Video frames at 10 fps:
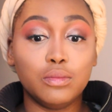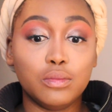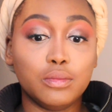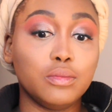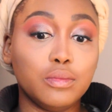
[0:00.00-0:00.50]

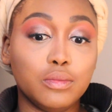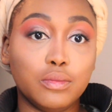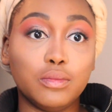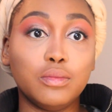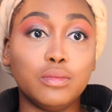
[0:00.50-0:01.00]

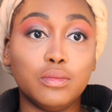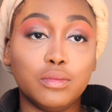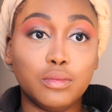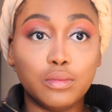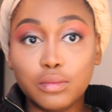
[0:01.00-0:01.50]

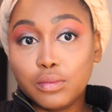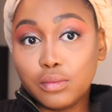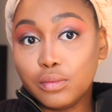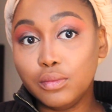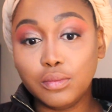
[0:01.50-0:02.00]

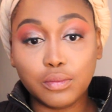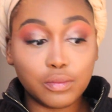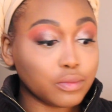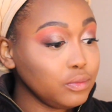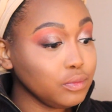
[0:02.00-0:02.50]

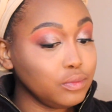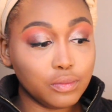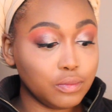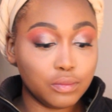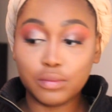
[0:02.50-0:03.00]

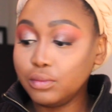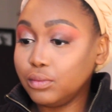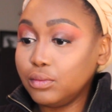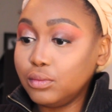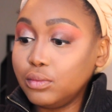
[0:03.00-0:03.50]

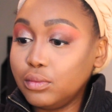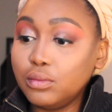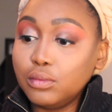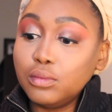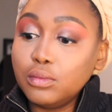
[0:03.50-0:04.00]

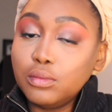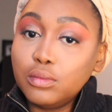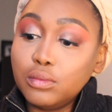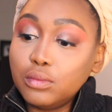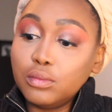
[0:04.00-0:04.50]
(silence)